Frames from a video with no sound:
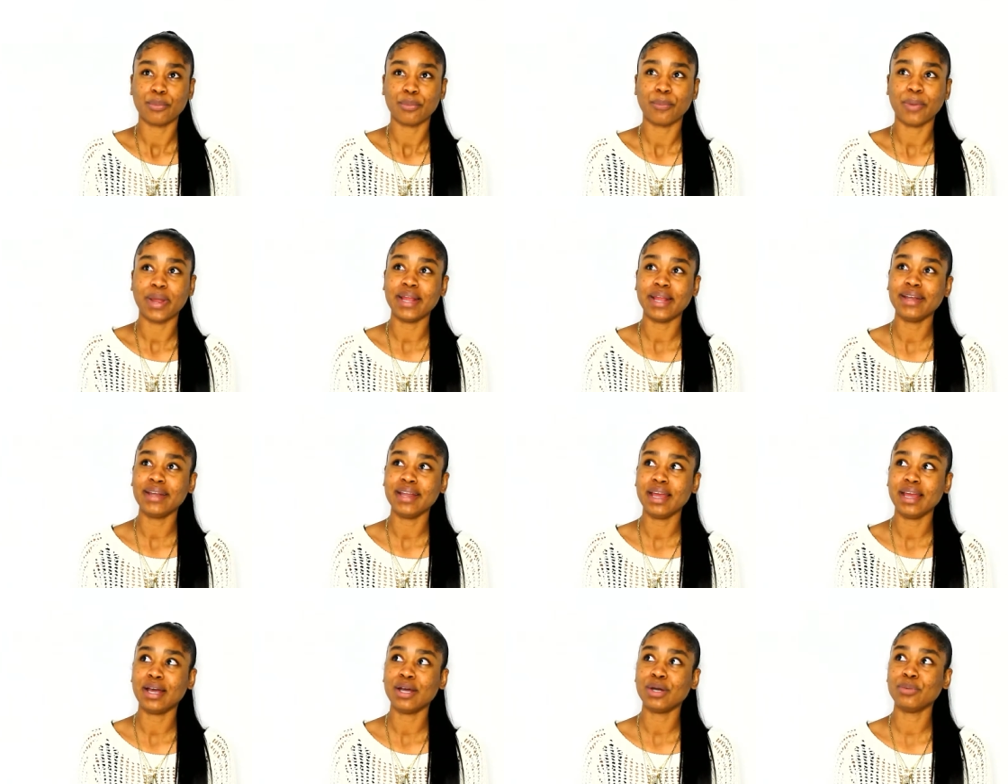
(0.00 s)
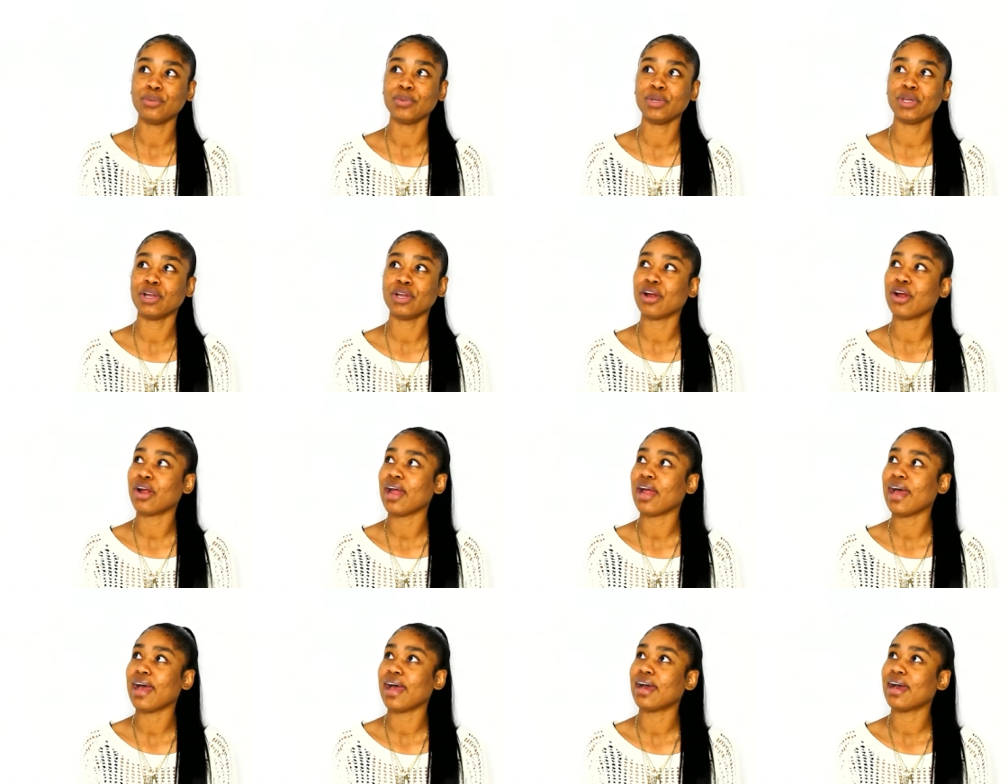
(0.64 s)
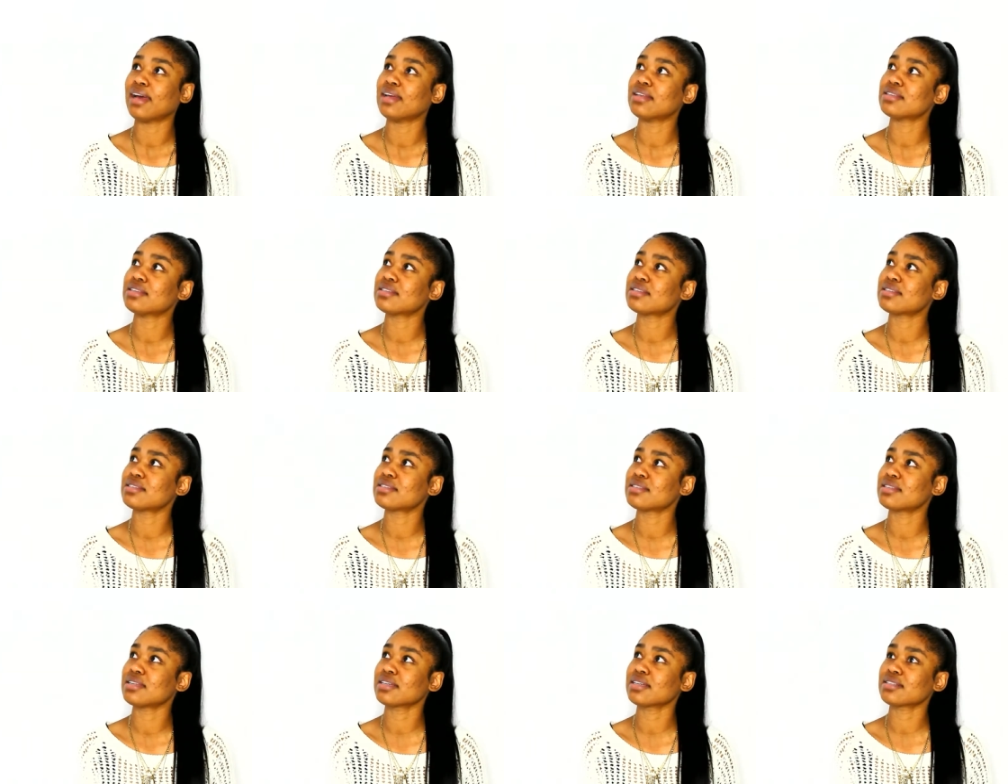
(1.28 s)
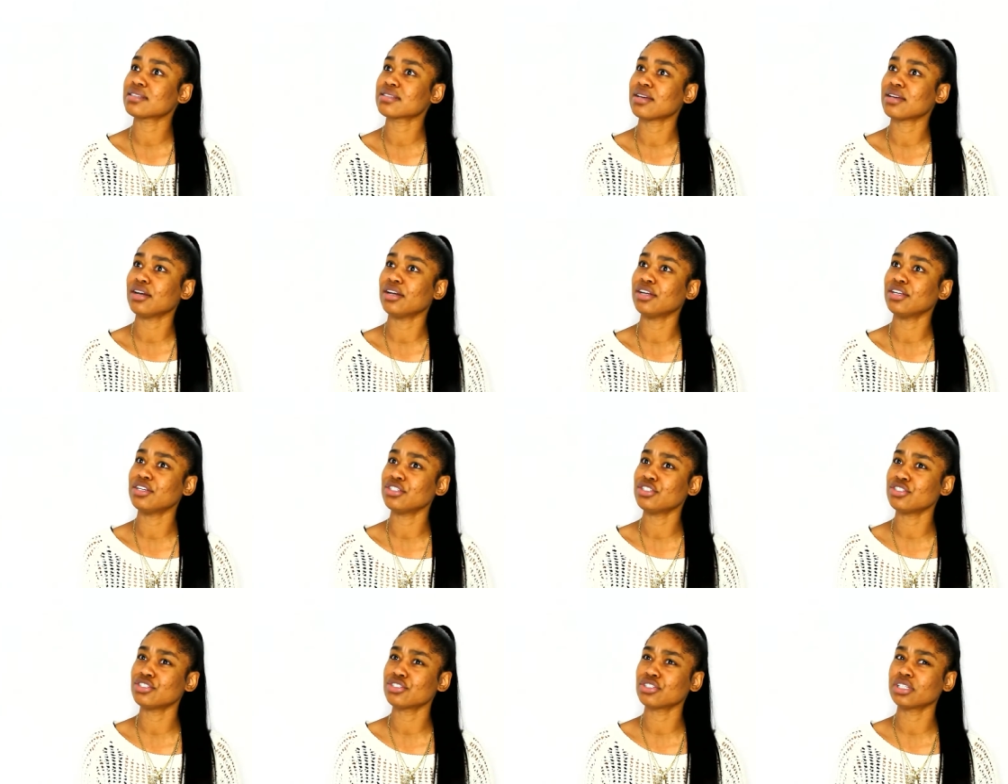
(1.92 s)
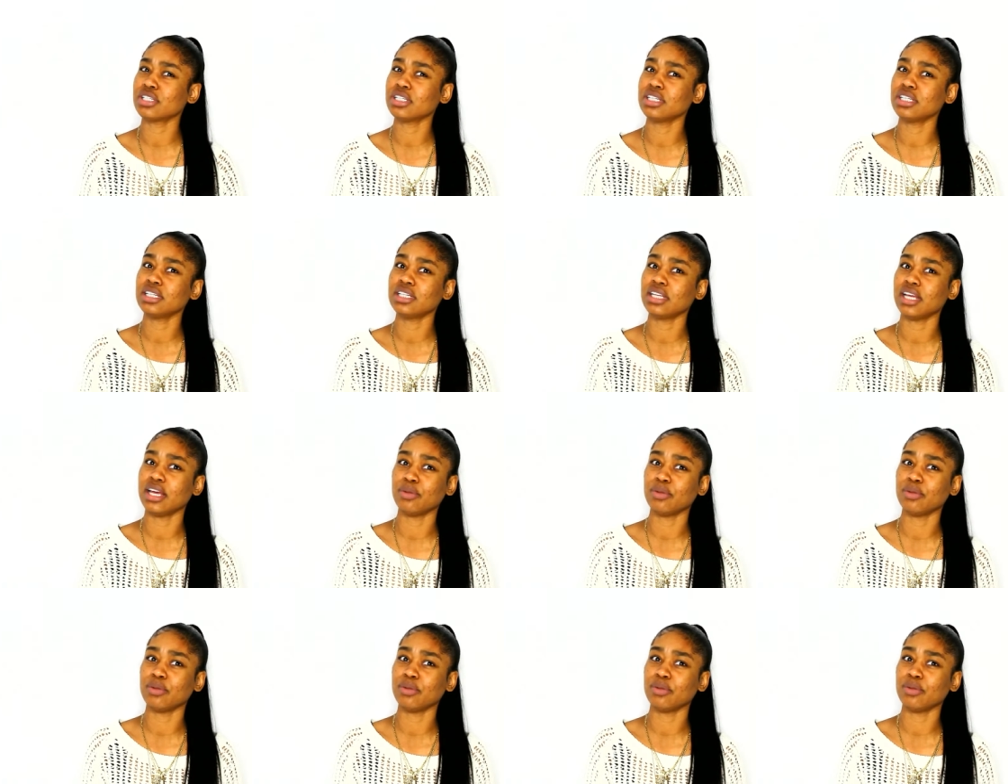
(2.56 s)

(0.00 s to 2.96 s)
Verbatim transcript: right now we are at six hundred,